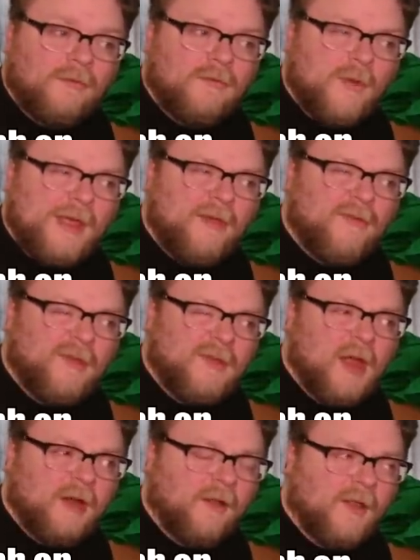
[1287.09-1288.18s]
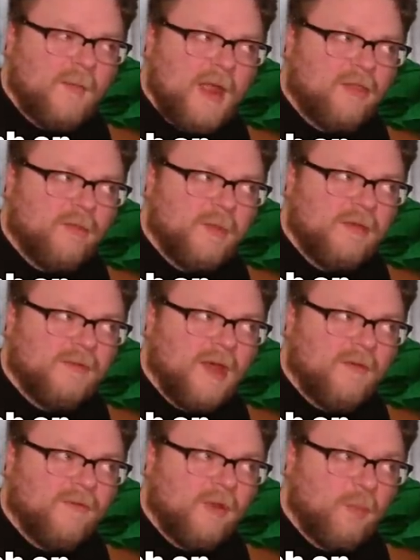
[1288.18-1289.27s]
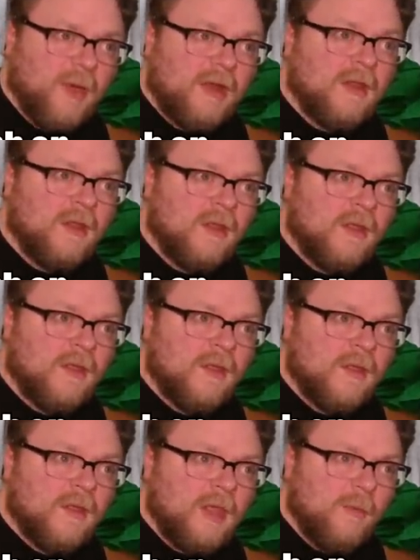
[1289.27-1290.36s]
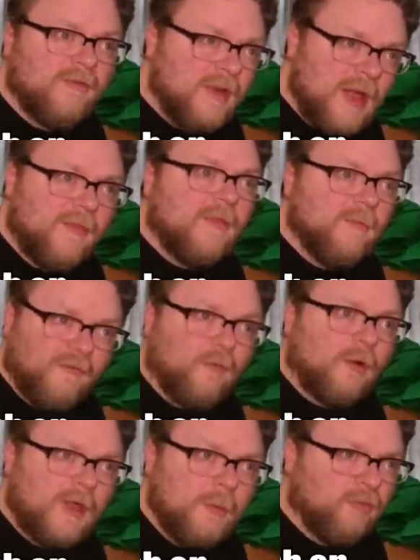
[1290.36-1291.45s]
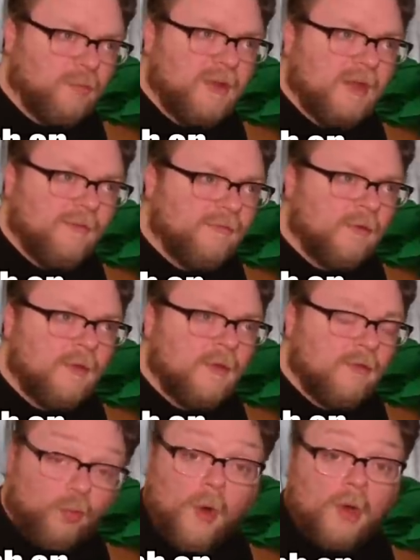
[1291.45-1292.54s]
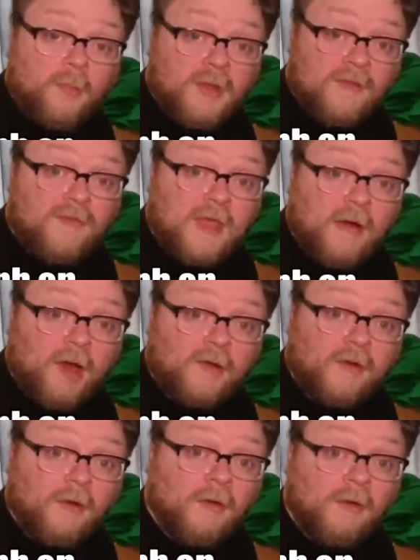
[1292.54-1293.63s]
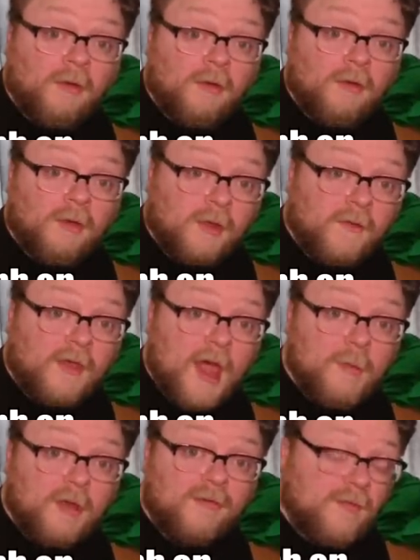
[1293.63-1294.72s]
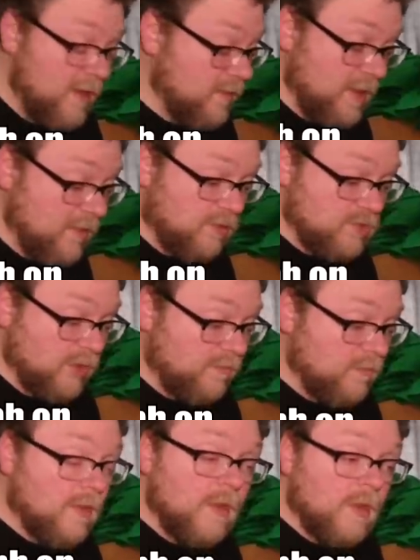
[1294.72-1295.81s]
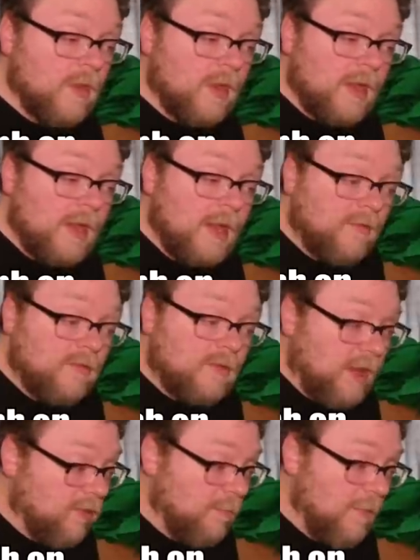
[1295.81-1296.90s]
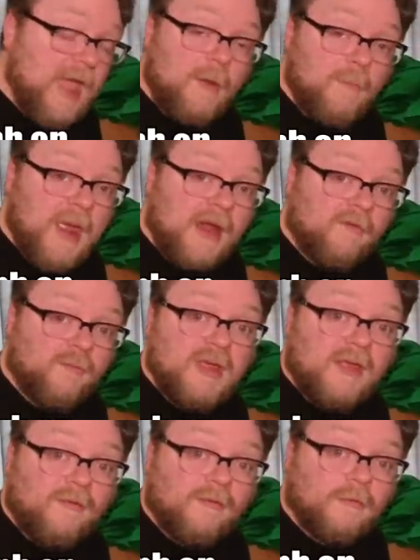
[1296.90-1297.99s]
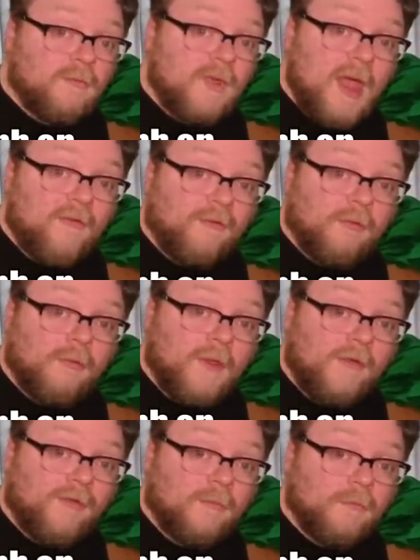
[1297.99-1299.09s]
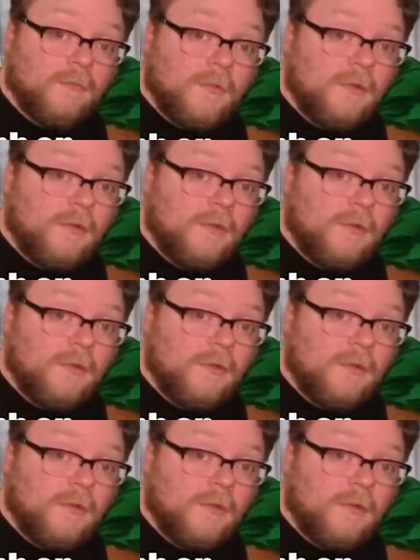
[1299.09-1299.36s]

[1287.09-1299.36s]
So I guess that technically makes the bees Nazis. But he was a Nazi before he was bees. Swarm, it's a character in the comics. That is just, it's a man made of bees. Yes, that's a,